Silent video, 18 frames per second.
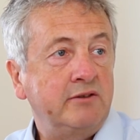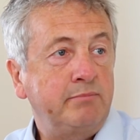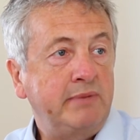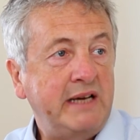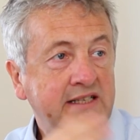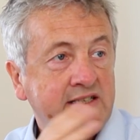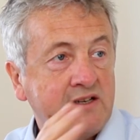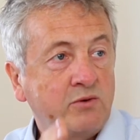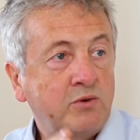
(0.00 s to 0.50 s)

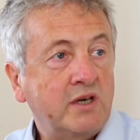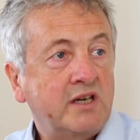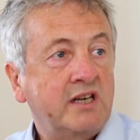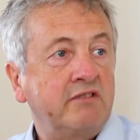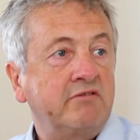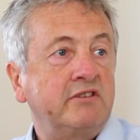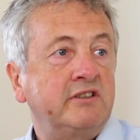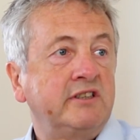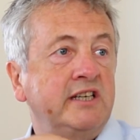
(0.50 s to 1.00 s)
better
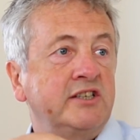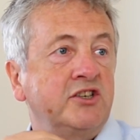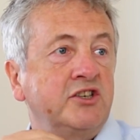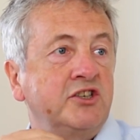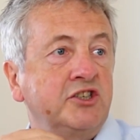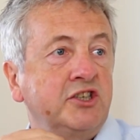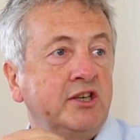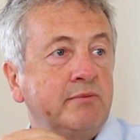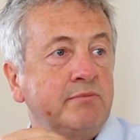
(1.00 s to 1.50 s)
working
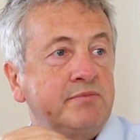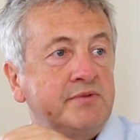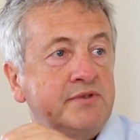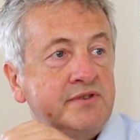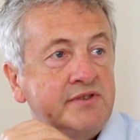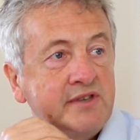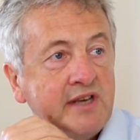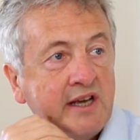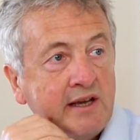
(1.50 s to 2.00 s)

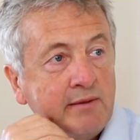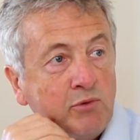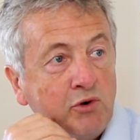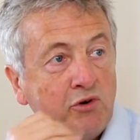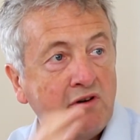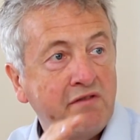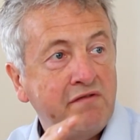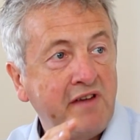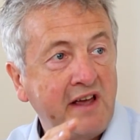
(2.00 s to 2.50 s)
relationships,
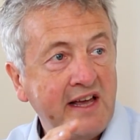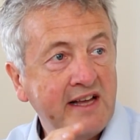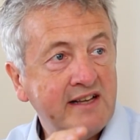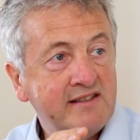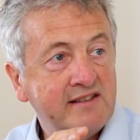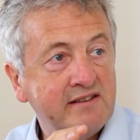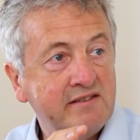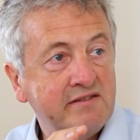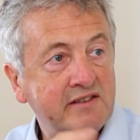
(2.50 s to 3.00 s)
more
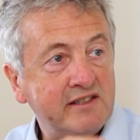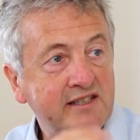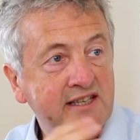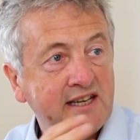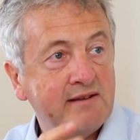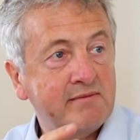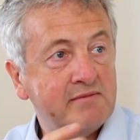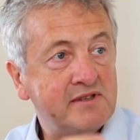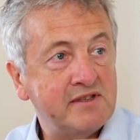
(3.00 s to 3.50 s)
effective in
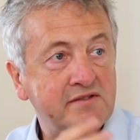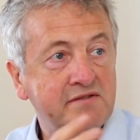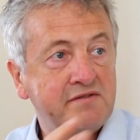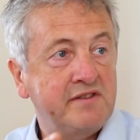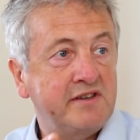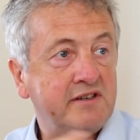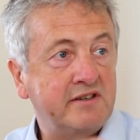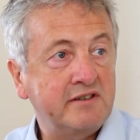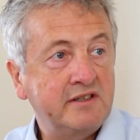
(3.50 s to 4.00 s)
terms
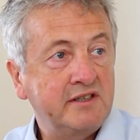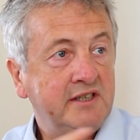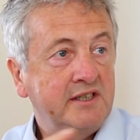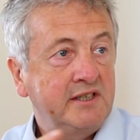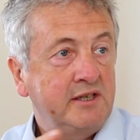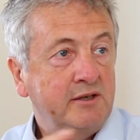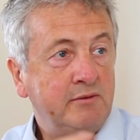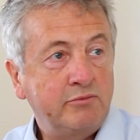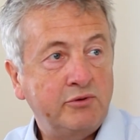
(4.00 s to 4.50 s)
of their
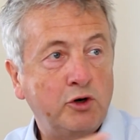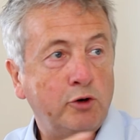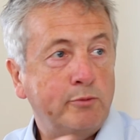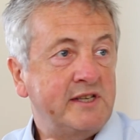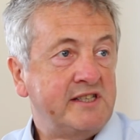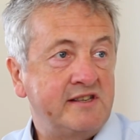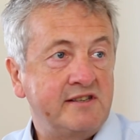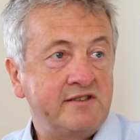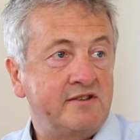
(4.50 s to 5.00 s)

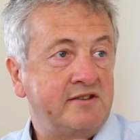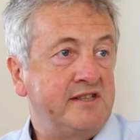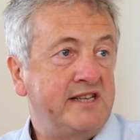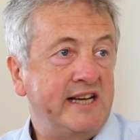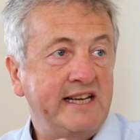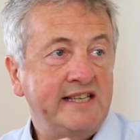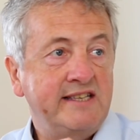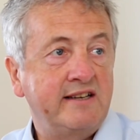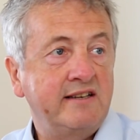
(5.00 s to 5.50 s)
promises on
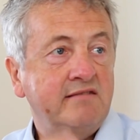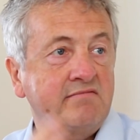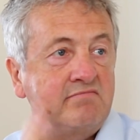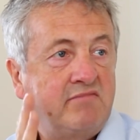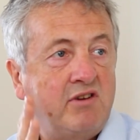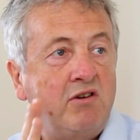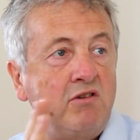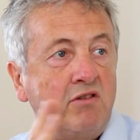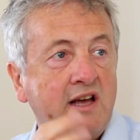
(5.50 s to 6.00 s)
data,
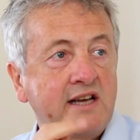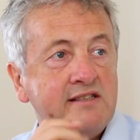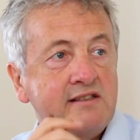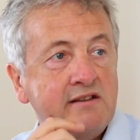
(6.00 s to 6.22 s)
all that